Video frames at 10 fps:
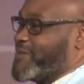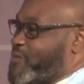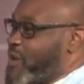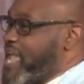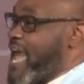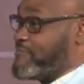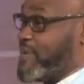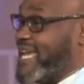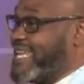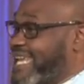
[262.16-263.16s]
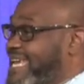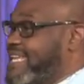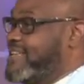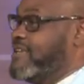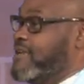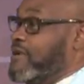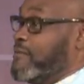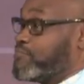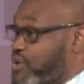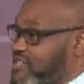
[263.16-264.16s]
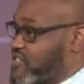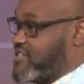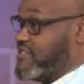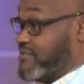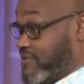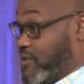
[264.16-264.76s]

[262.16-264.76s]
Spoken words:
We have been in prison.